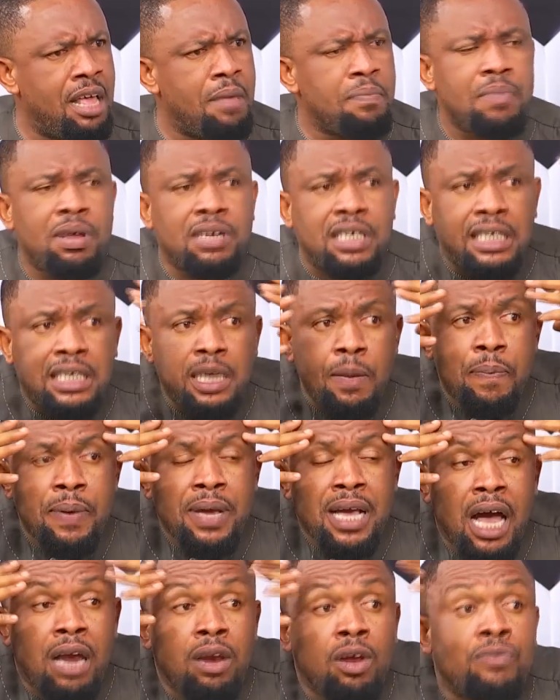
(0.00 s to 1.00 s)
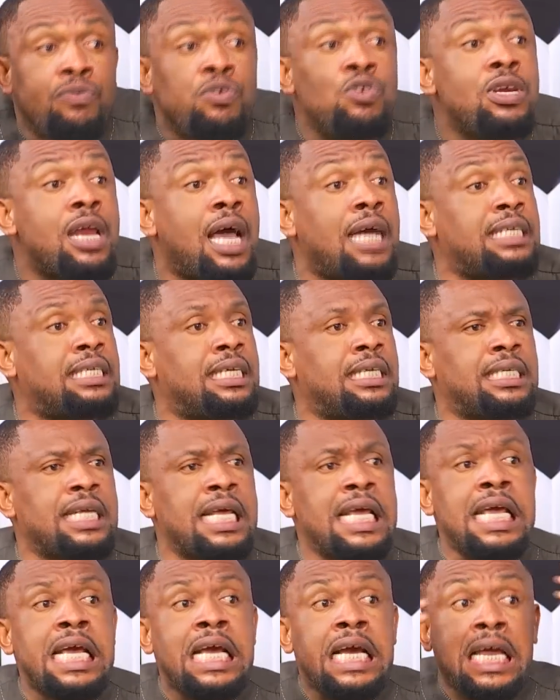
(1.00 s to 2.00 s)
but typical of United,
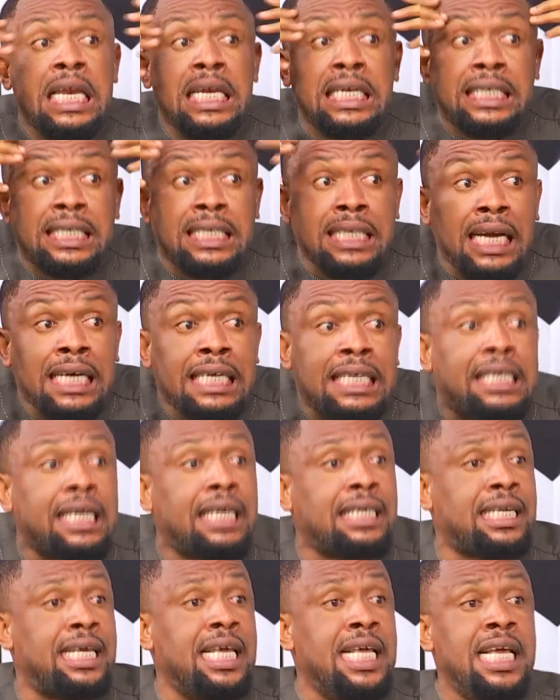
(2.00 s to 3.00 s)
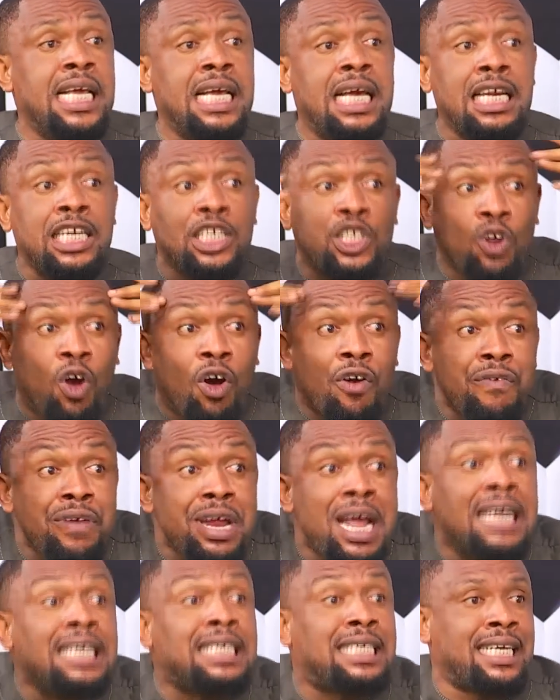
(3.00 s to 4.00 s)
English centered, English
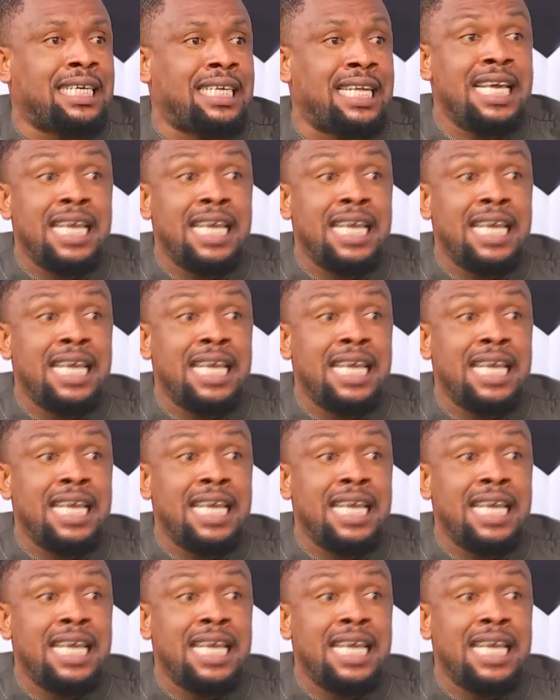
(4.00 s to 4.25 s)
oriented,